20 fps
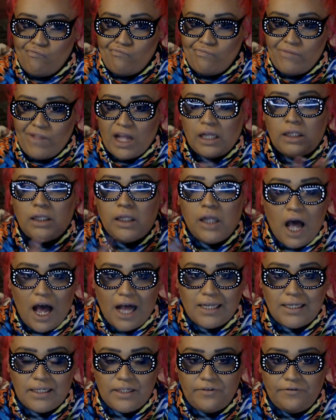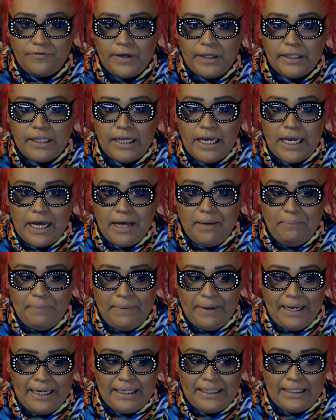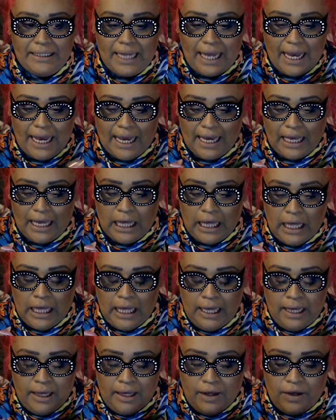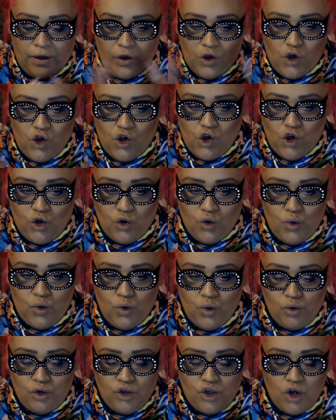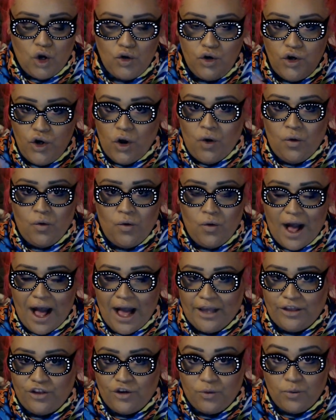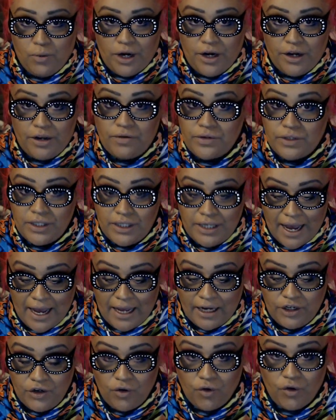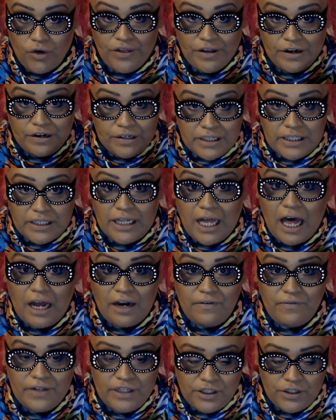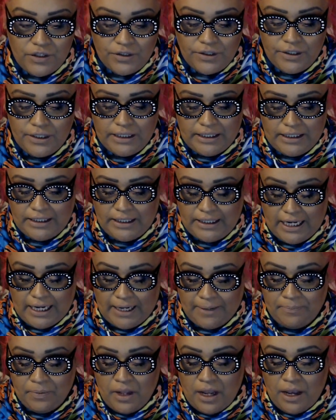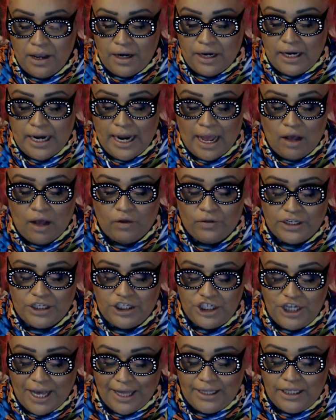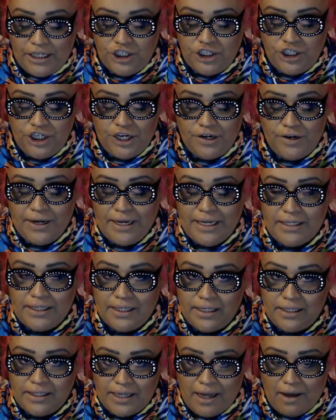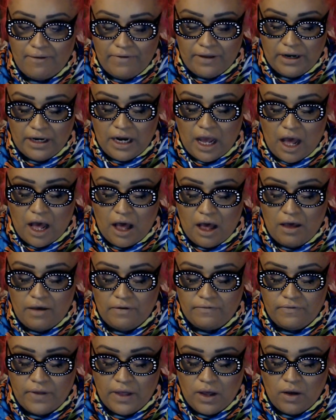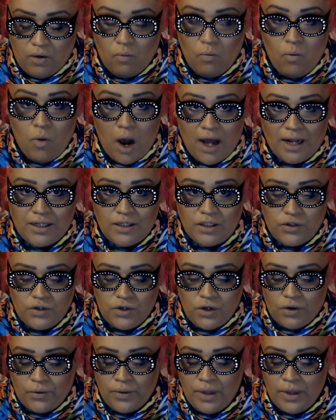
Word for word: lost, feeling a bit like you don't know either where you stand or there's a lot of uncertainty. Now, the challenge here is the Seven of Wands. So